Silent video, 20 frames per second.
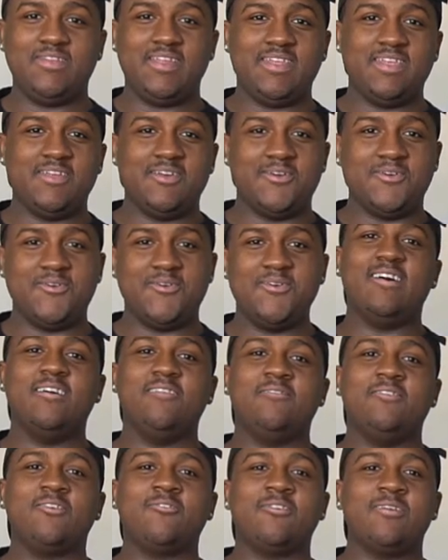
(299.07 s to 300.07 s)
video
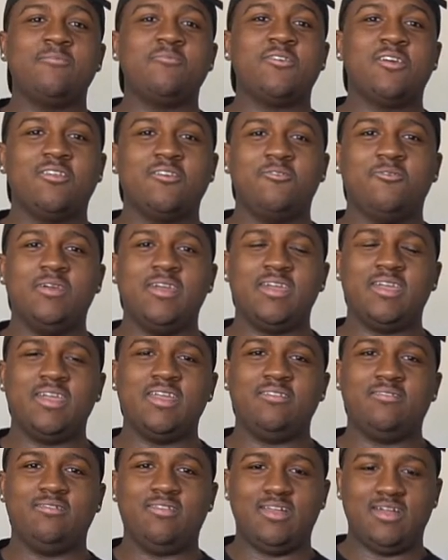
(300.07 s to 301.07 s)
of a cream colorway
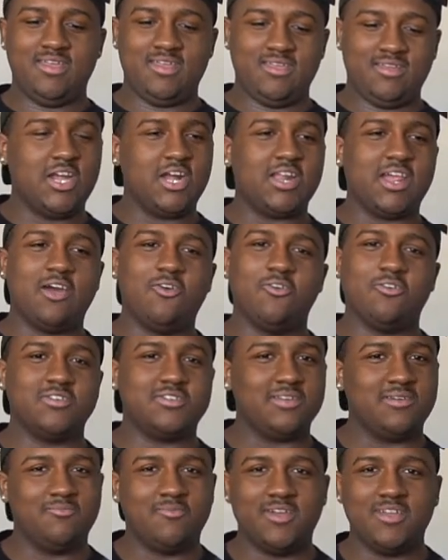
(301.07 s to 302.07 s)
getting like cut out or
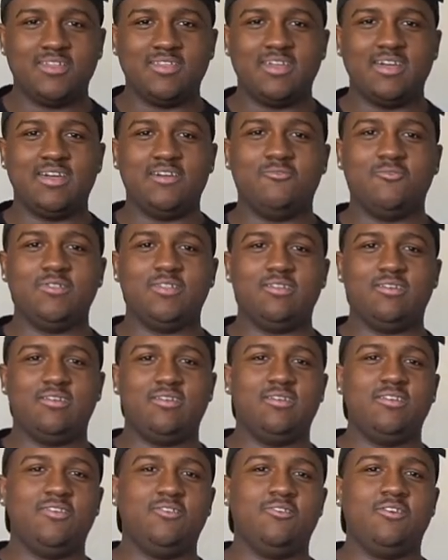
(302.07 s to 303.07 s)
something like that with
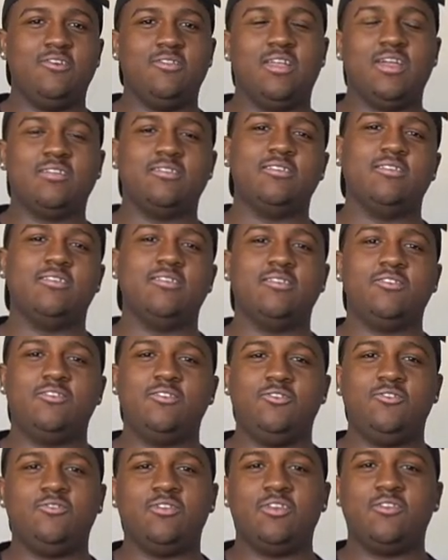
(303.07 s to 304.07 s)
the, you know, like the,
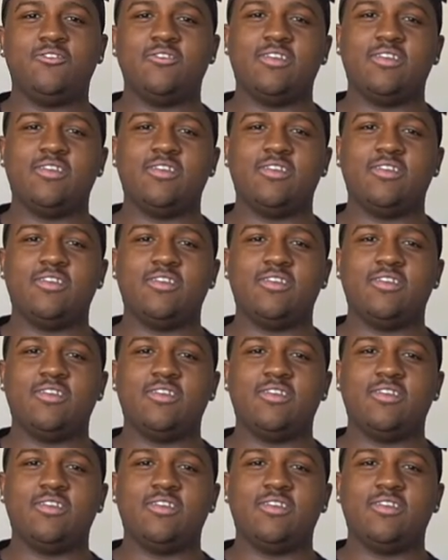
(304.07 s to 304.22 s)
you can